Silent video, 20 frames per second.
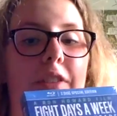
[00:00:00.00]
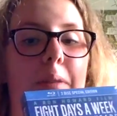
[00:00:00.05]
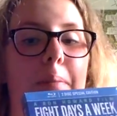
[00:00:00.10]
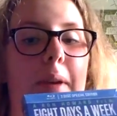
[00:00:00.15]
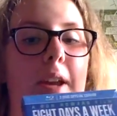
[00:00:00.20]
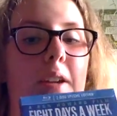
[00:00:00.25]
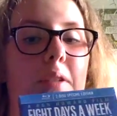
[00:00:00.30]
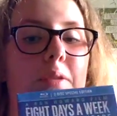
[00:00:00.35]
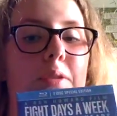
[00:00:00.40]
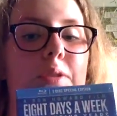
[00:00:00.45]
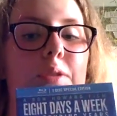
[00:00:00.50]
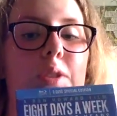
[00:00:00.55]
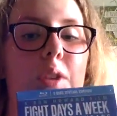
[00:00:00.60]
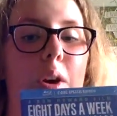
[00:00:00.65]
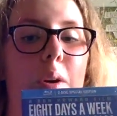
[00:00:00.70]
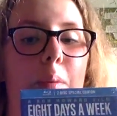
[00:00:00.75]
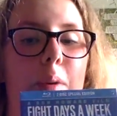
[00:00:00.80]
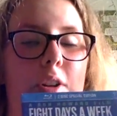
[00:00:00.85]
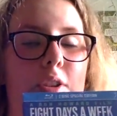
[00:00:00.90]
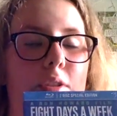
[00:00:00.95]
the Beatles
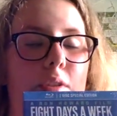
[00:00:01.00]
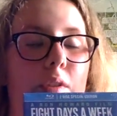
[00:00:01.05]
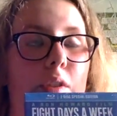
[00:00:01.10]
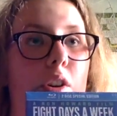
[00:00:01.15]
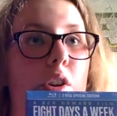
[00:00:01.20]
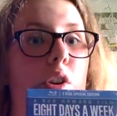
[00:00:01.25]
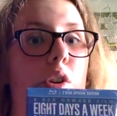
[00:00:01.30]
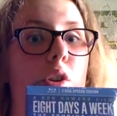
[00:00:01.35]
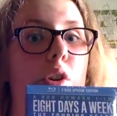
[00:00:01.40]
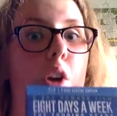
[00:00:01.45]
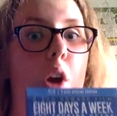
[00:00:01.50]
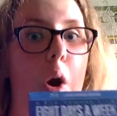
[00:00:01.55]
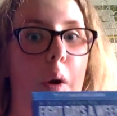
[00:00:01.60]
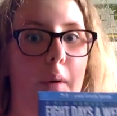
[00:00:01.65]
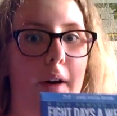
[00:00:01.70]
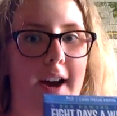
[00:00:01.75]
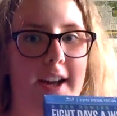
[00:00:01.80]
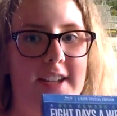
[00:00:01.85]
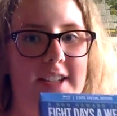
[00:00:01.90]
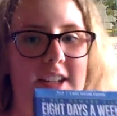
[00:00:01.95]
so much, you've got no
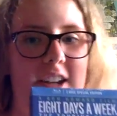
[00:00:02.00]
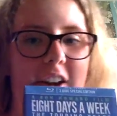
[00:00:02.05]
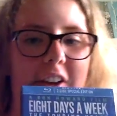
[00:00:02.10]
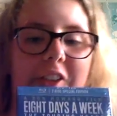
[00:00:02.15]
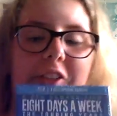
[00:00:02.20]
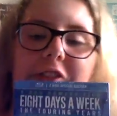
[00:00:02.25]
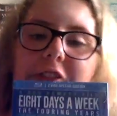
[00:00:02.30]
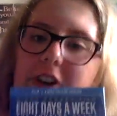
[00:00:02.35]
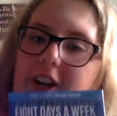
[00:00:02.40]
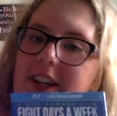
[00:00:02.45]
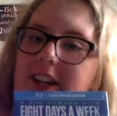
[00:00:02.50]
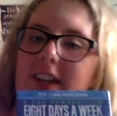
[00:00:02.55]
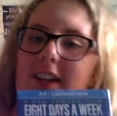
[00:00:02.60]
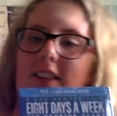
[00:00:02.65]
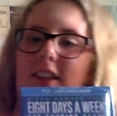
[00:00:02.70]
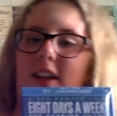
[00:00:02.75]
idea. I freaking